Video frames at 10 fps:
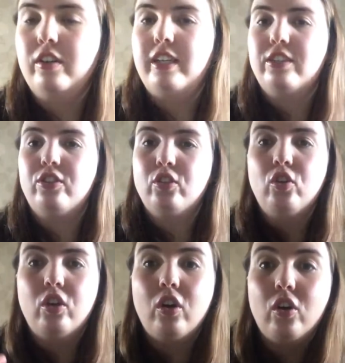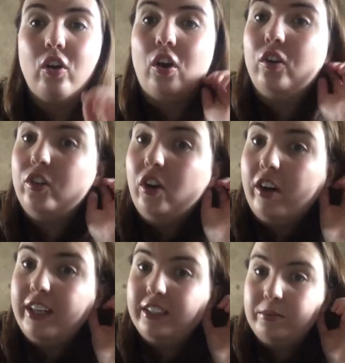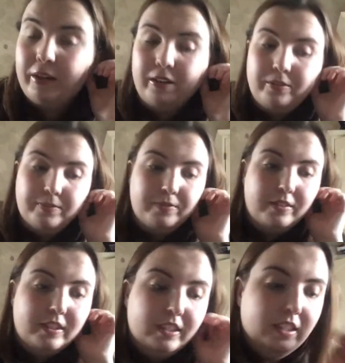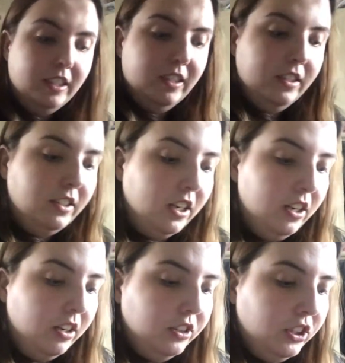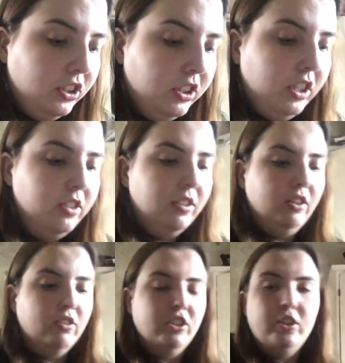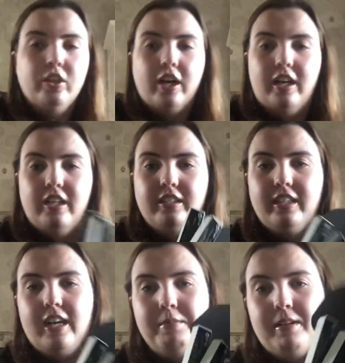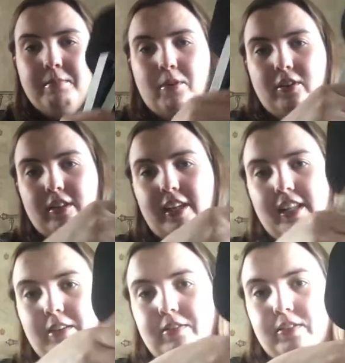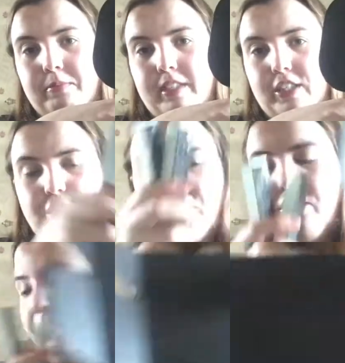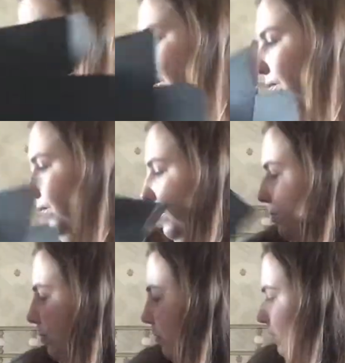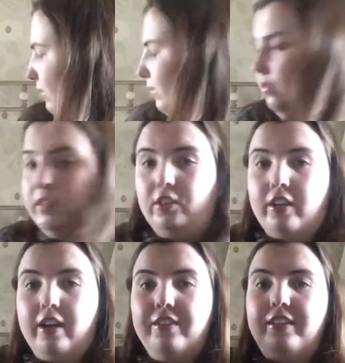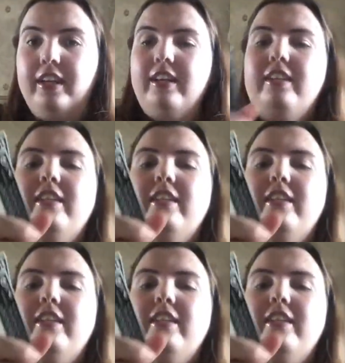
in store or online as well. So I'll just show you. So I got two colours, came in a box like that with some tissue. Put that over there.